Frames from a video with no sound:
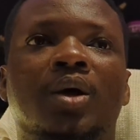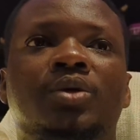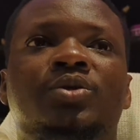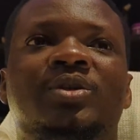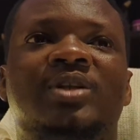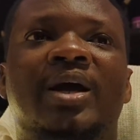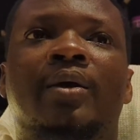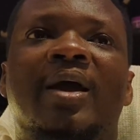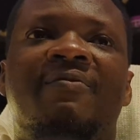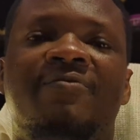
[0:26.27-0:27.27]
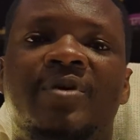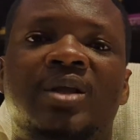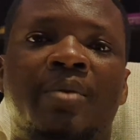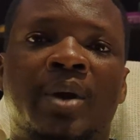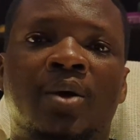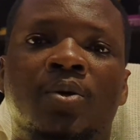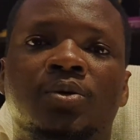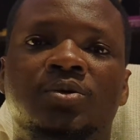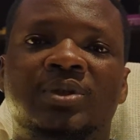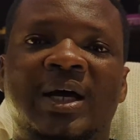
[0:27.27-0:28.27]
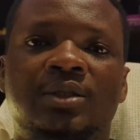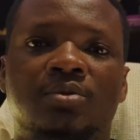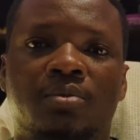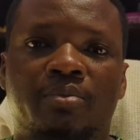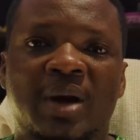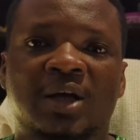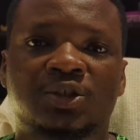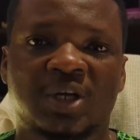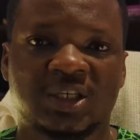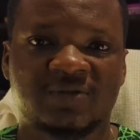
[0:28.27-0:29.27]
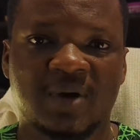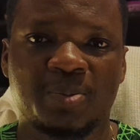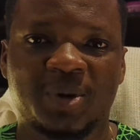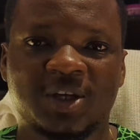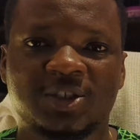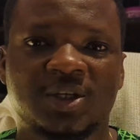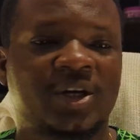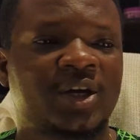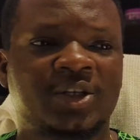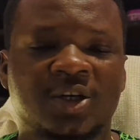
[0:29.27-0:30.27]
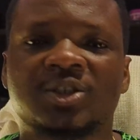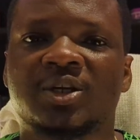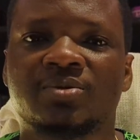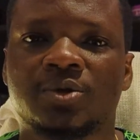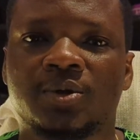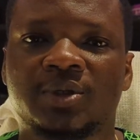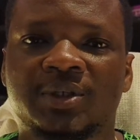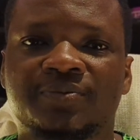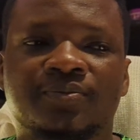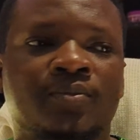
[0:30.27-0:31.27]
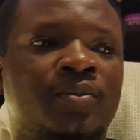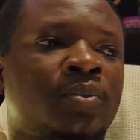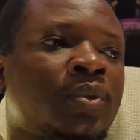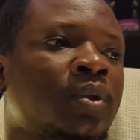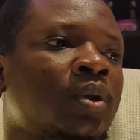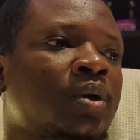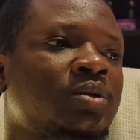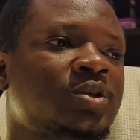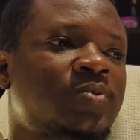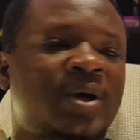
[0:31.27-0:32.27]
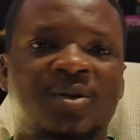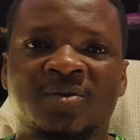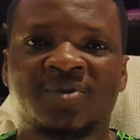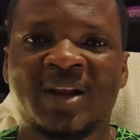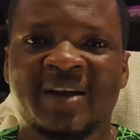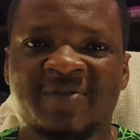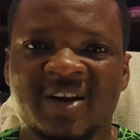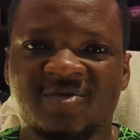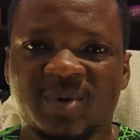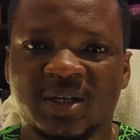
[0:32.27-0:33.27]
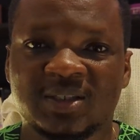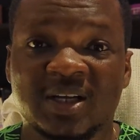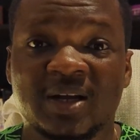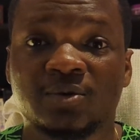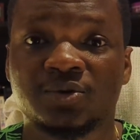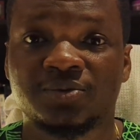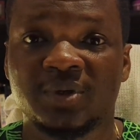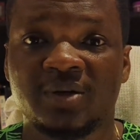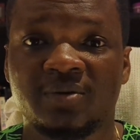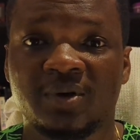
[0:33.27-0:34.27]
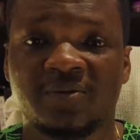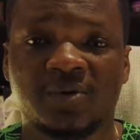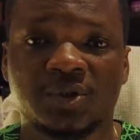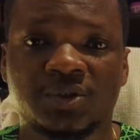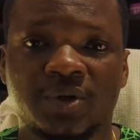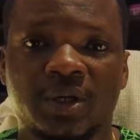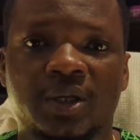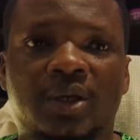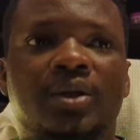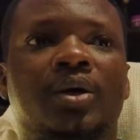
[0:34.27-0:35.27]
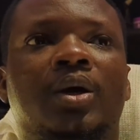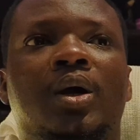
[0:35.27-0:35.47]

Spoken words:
So it's like every time I go to that bank transfer page, it just keeps loading. This went on for like 5 minutes and I was really, really frustrated.